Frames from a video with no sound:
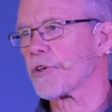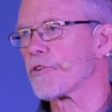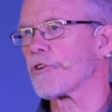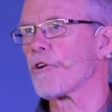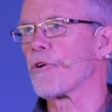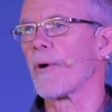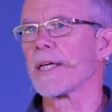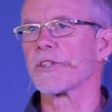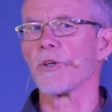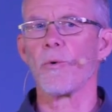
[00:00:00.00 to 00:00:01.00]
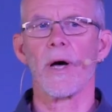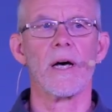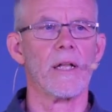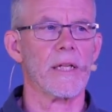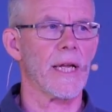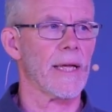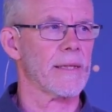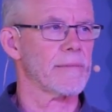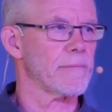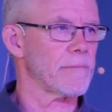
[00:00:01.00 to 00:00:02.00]
don't go quite so well
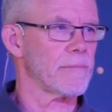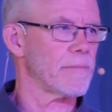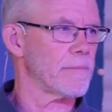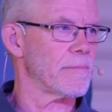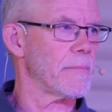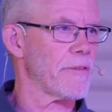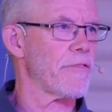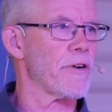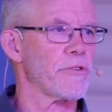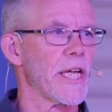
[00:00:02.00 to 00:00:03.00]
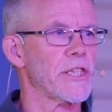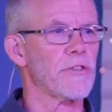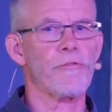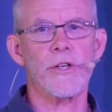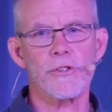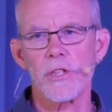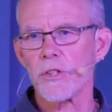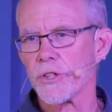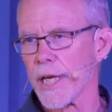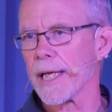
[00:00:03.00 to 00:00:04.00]
and my foundation feels a
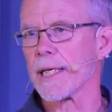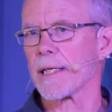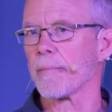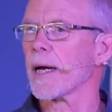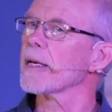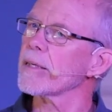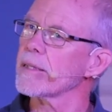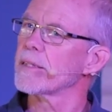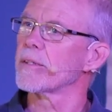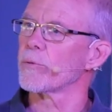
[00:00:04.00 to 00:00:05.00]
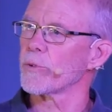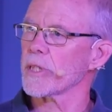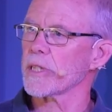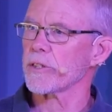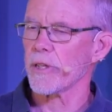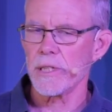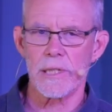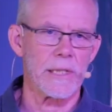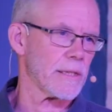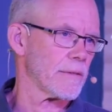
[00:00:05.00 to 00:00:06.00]
little shaky, am I really
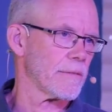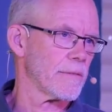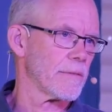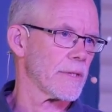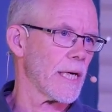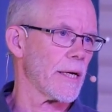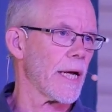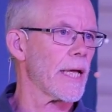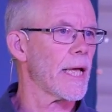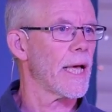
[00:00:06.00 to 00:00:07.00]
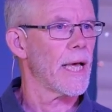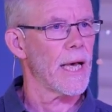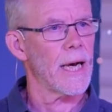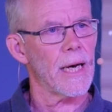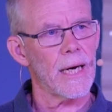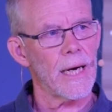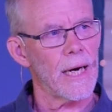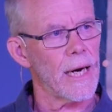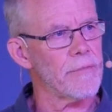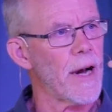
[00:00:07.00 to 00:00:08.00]
trusting God? I
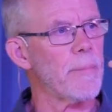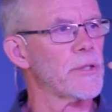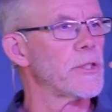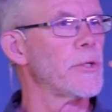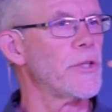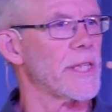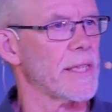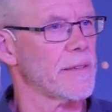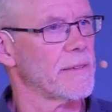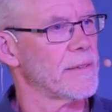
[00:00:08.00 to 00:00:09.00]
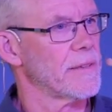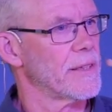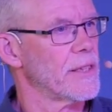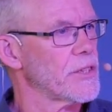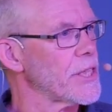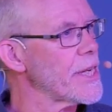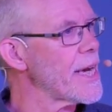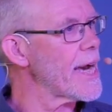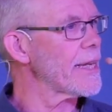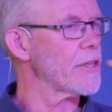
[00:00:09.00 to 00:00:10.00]
have opportunity to
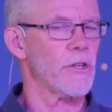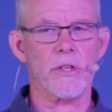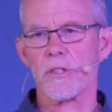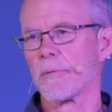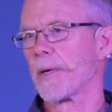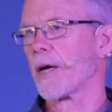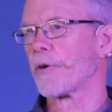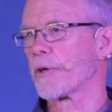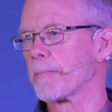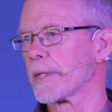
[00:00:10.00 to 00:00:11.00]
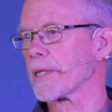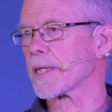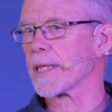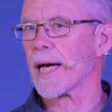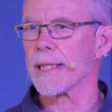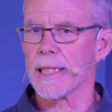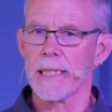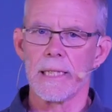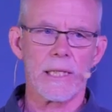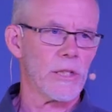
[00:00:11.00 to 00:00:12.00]
not look to my own ability, not
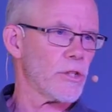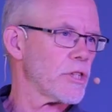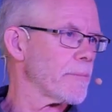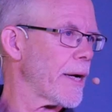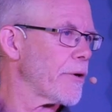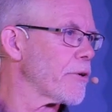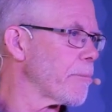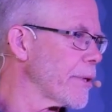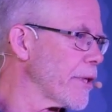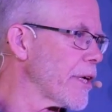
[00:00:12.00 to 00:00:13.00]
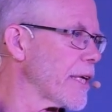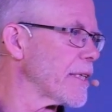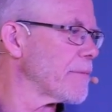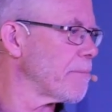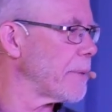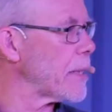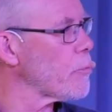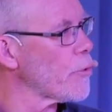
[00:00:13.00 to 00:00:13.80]
look to my own ability to be